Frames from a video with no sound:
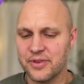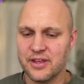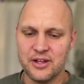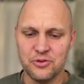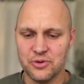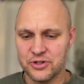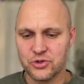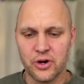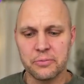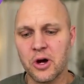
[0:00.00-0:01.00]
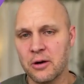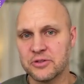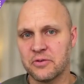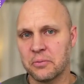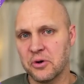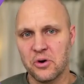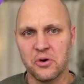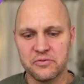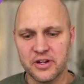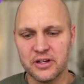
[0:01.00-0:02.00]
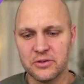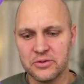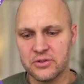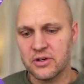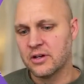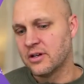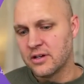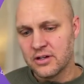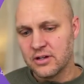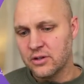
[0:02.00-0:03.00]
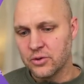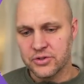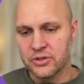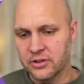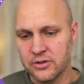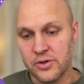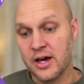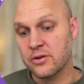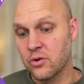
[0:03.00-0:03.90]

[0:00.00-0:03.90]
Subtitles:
and you want to scrape comments from your own videos, you could certainly do that.